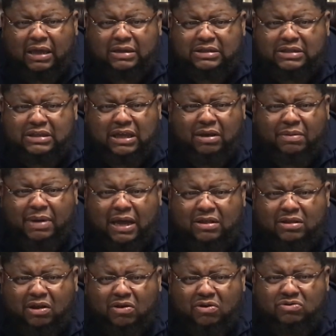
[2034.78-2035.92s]
see
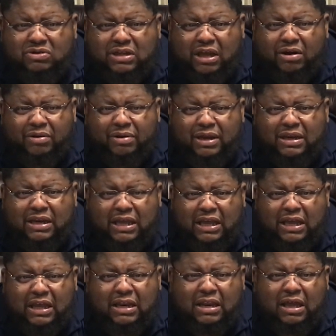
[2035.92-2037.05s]
about those that are in
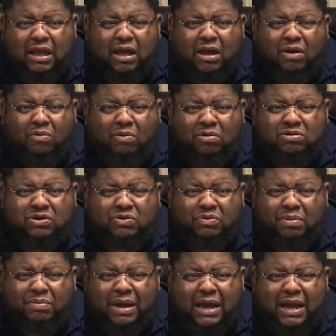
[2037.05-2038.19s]
need. Want to
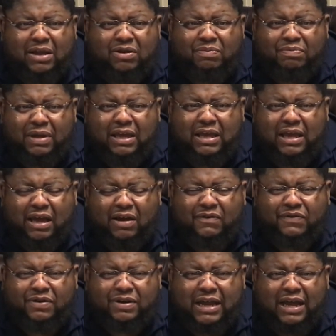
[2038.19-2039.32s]
remind you, be
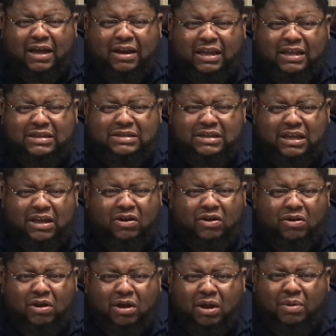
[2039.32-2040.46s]
careful now. Let's
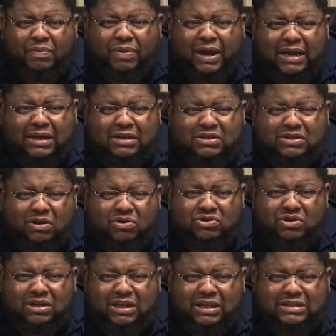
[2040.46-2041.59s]
still practice
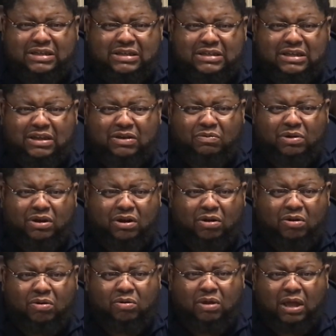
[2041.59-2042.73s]
social distancing. We
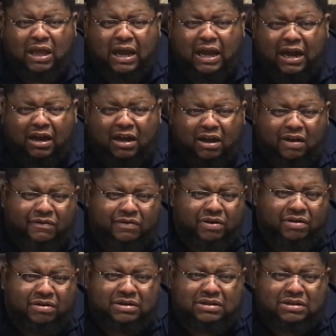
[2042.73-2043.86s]
know our
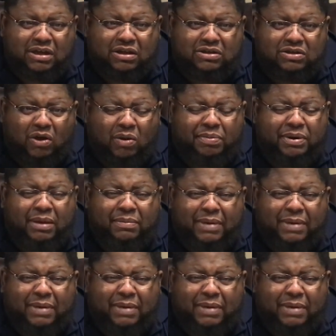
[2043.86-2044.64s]
governor is opening